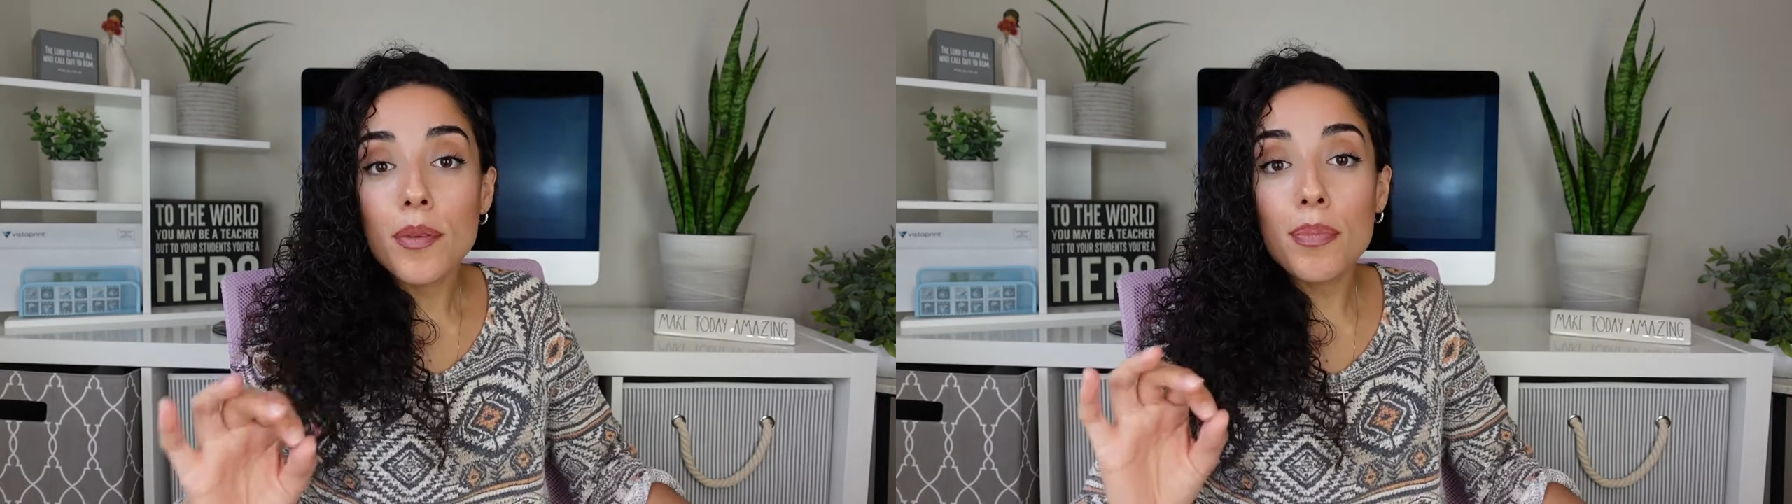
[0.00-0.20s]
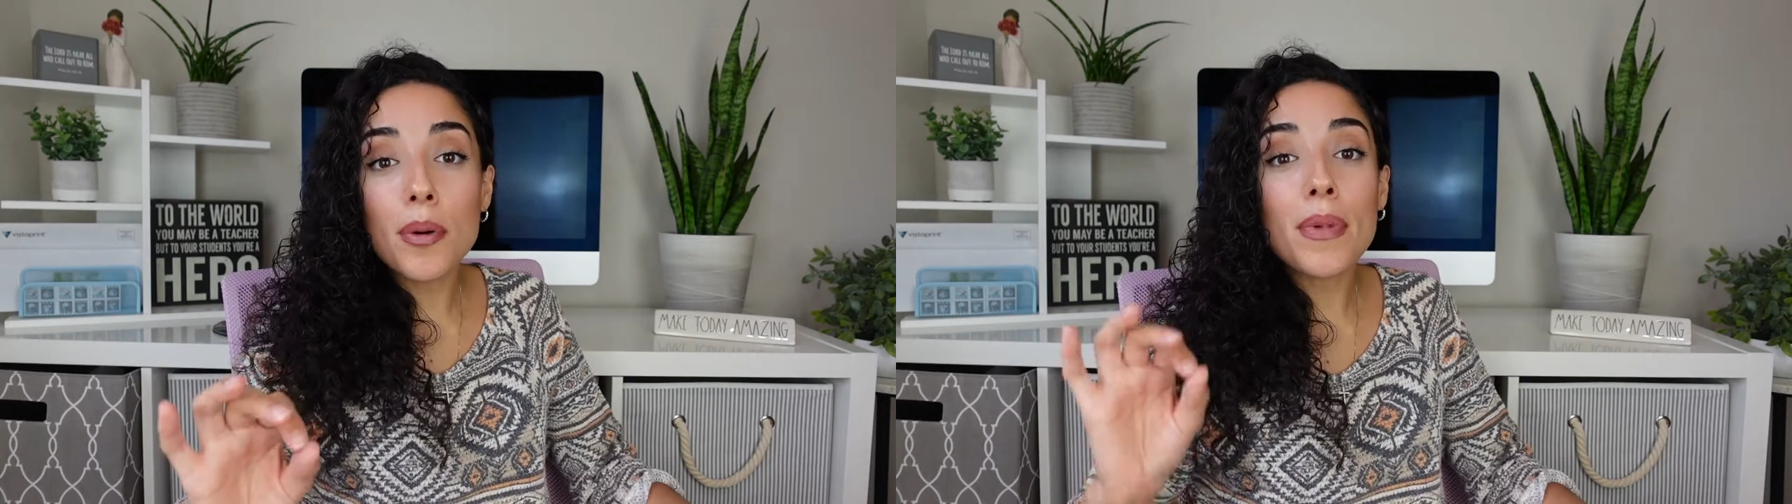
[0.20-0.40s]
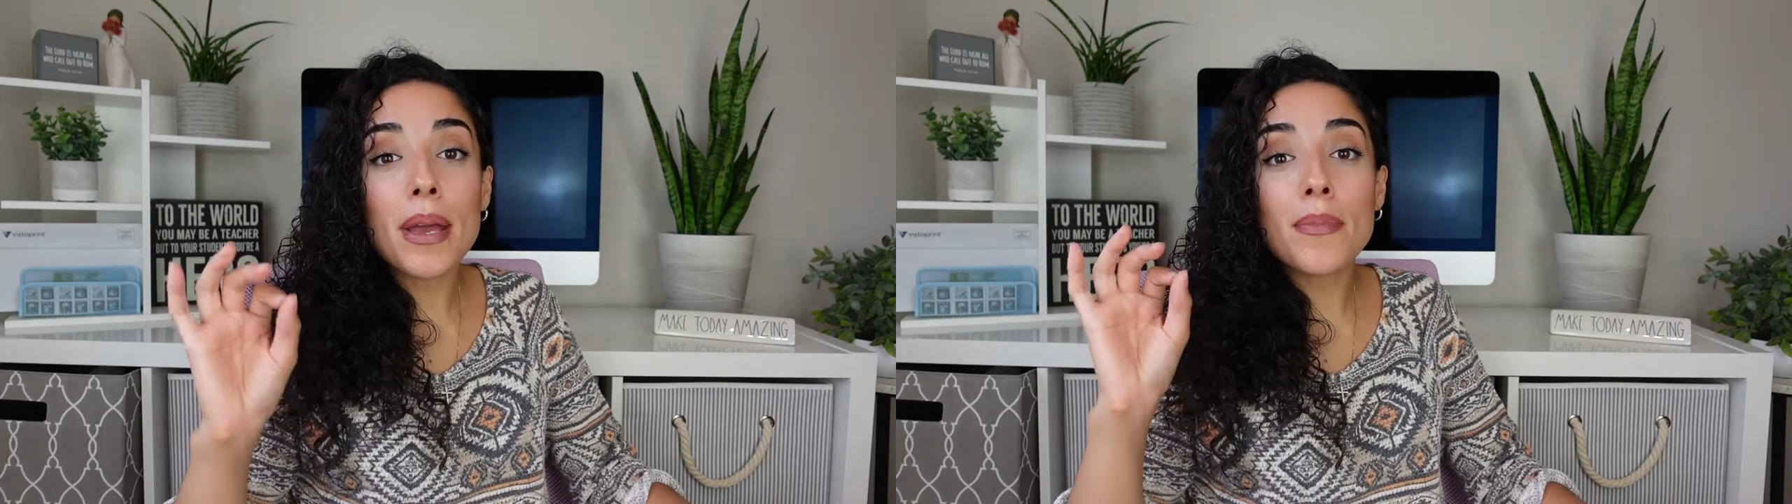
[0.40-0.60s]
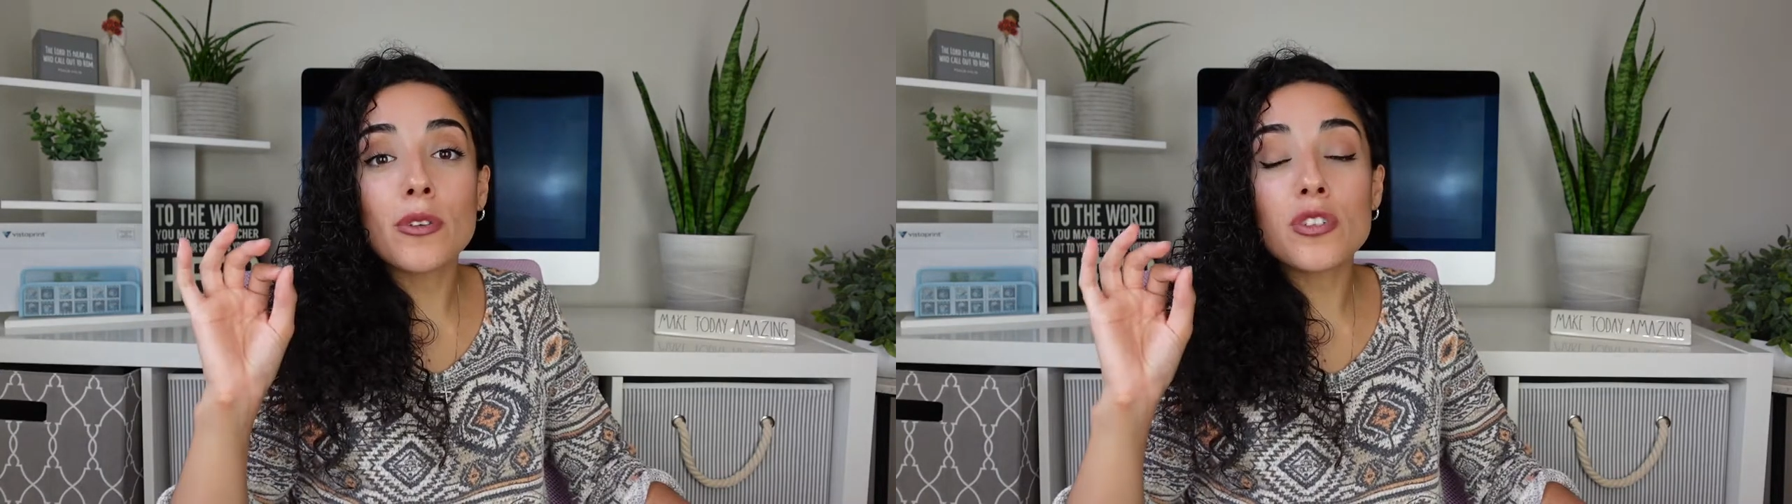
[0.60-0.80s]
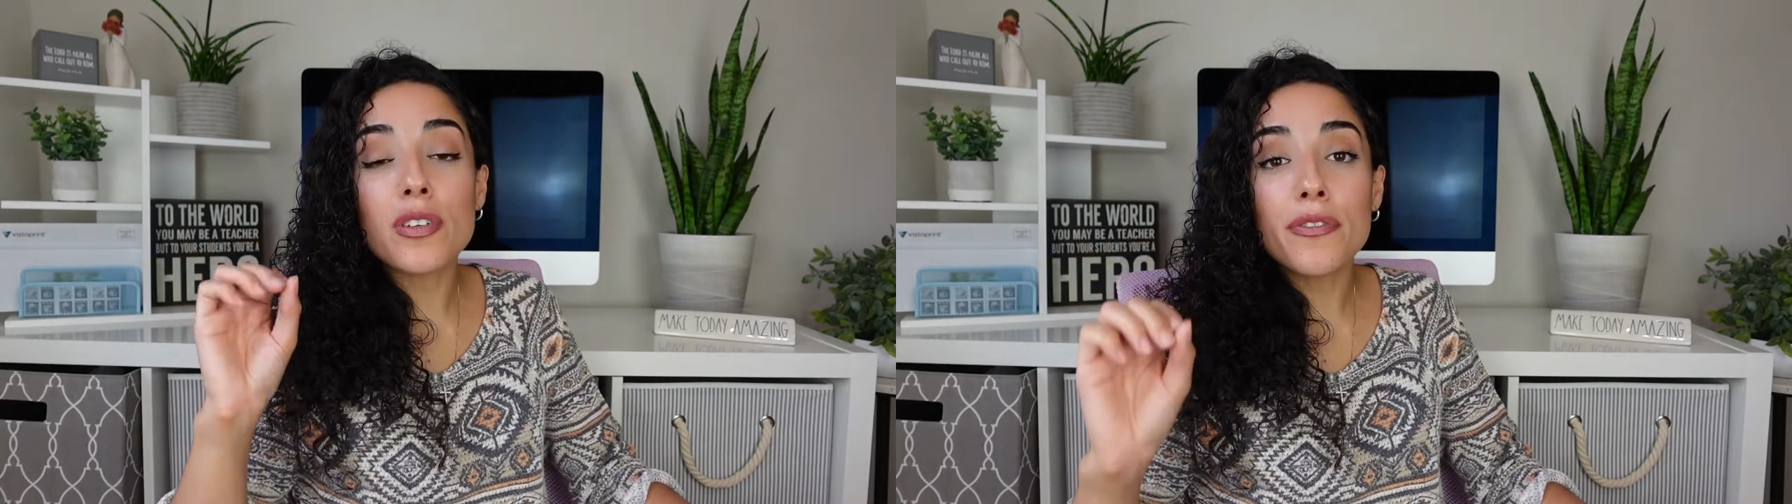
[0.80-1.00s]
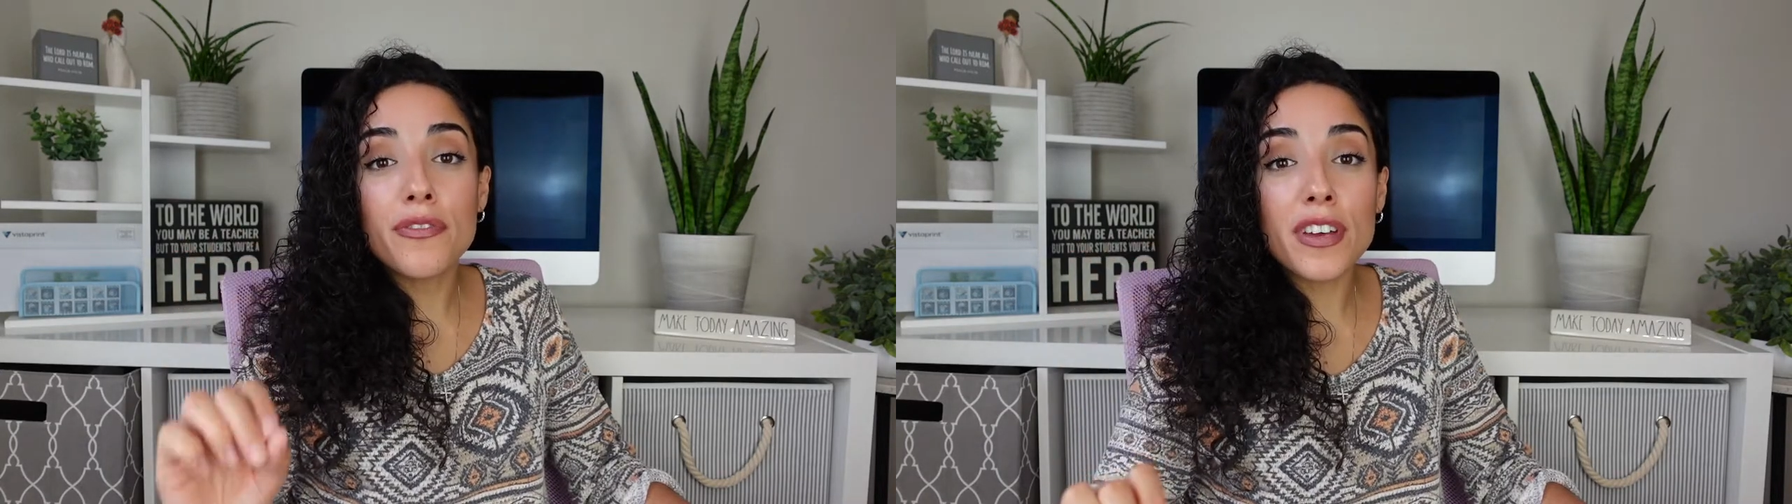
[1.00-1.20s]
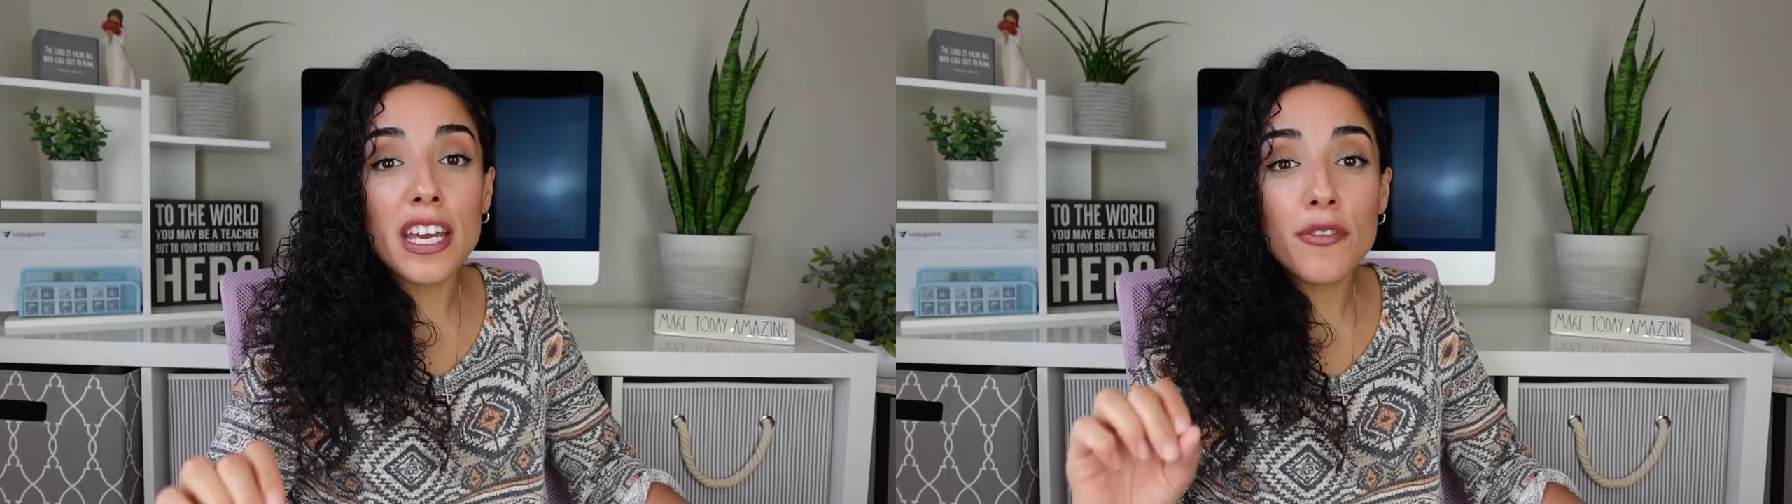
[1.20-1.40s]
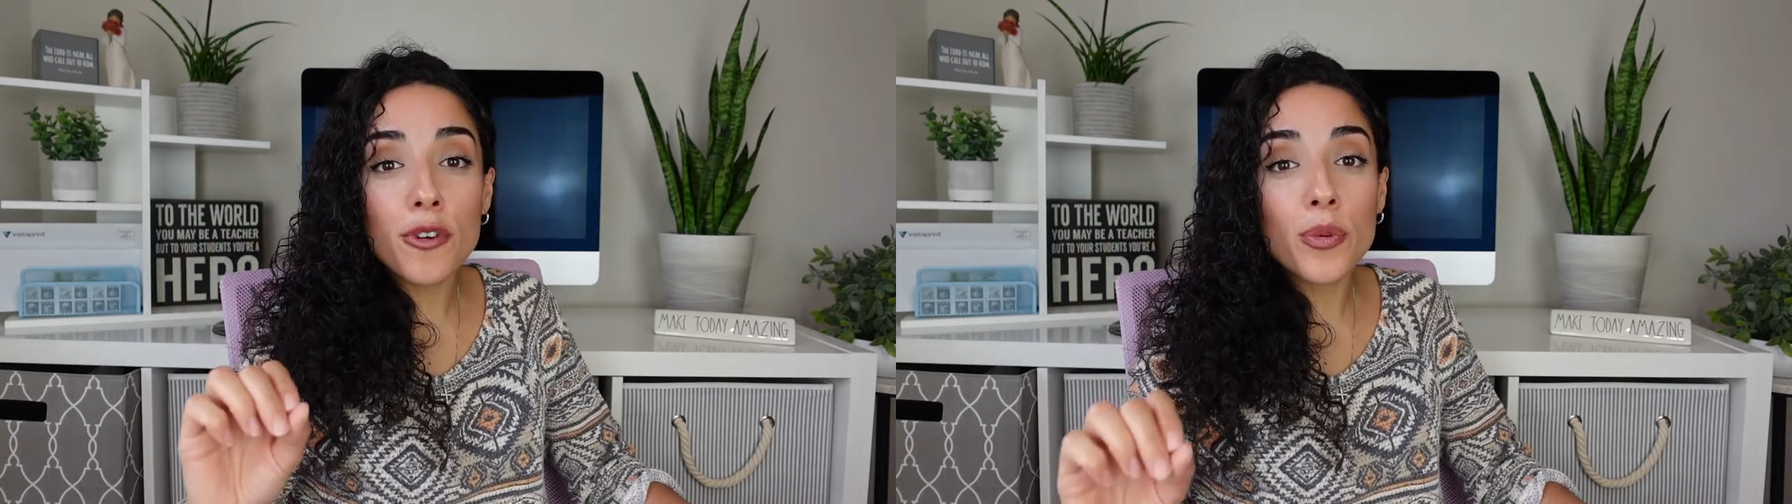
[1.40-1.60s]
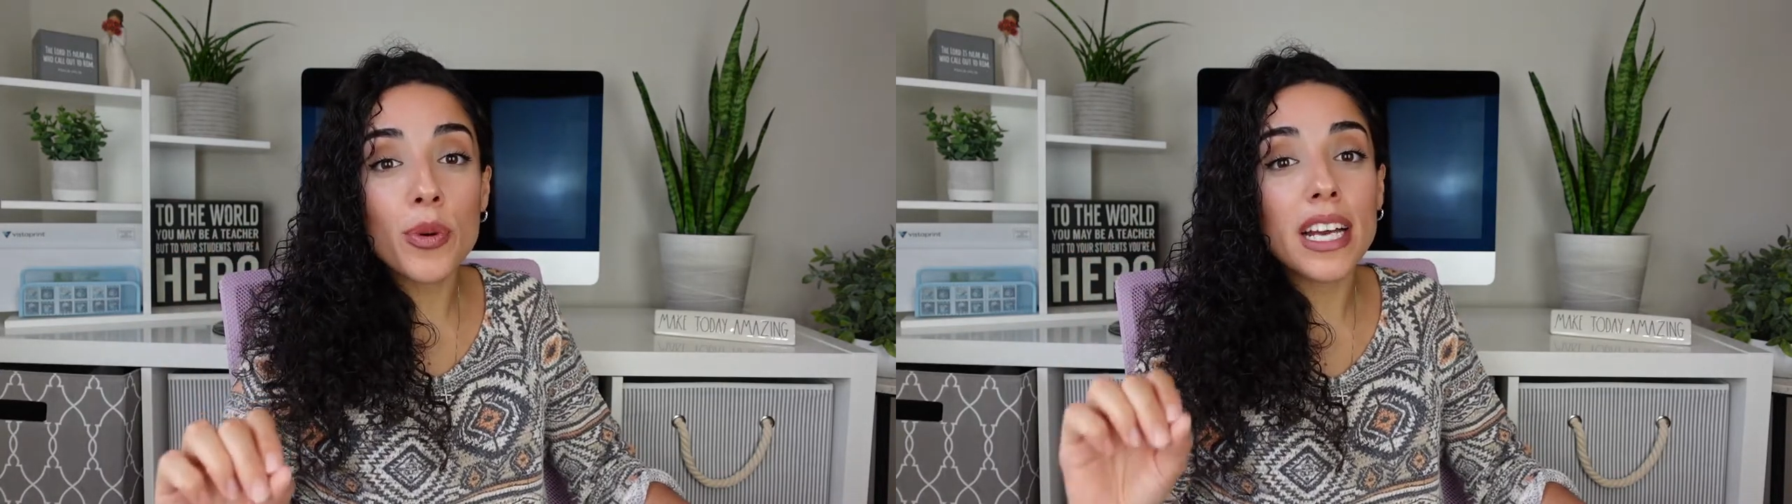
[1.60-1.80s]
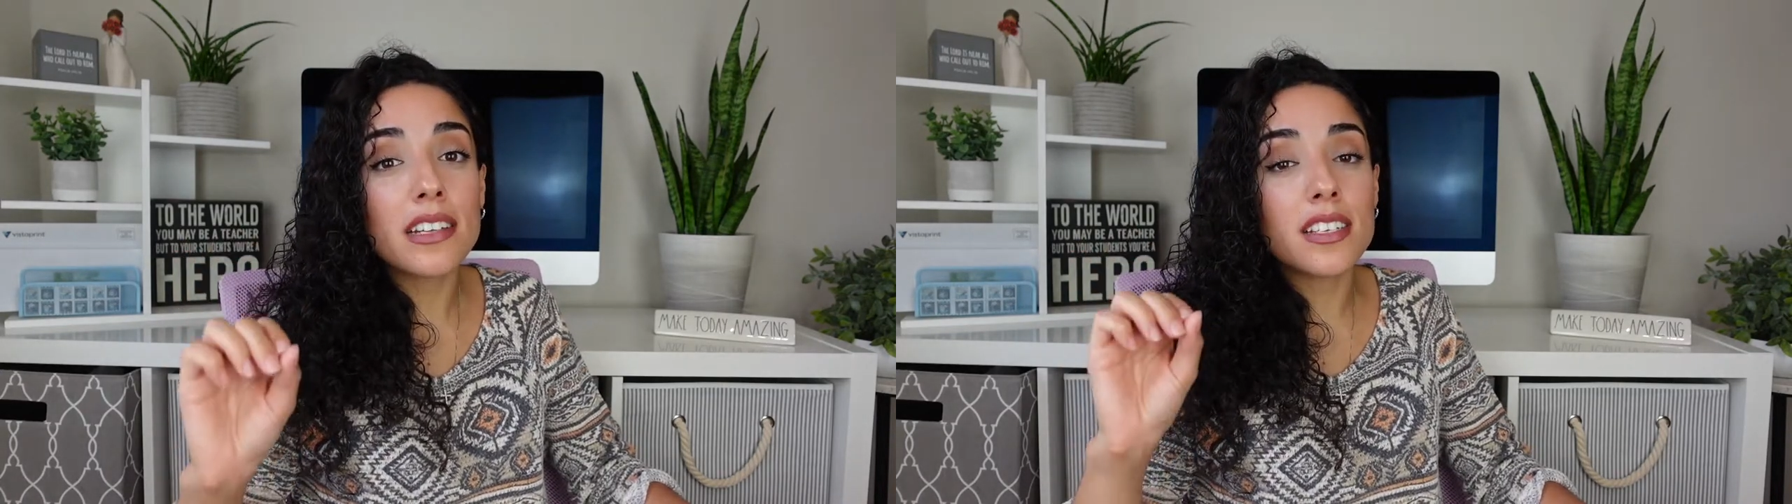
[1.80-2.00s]
But my most favorite
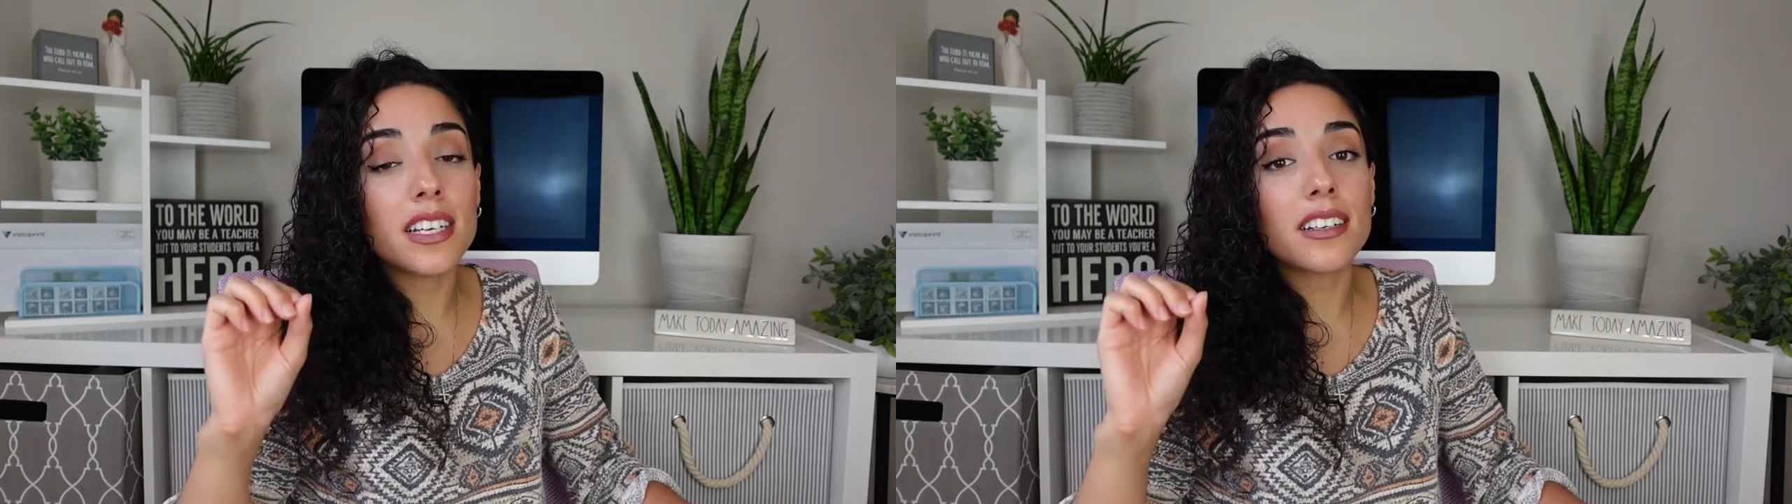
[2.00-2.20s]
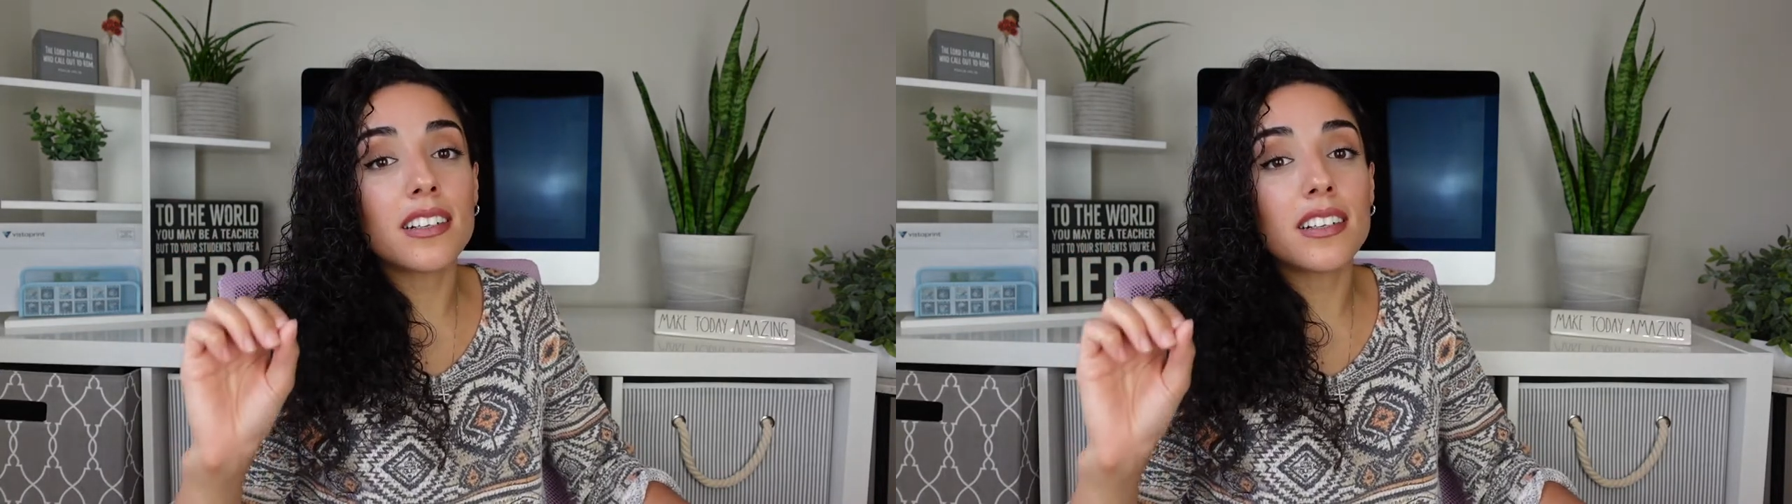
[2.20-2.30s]
way to get